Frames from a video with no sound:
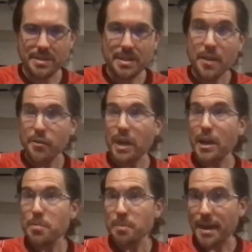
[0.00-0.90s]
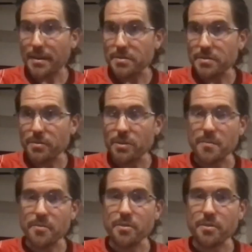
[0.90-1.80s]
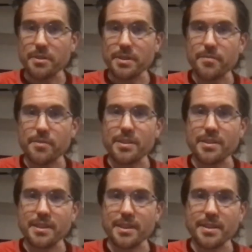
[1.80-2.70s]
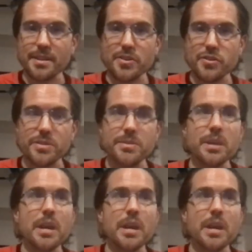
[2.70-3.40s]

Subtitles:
other chiropractors for another different the conditions.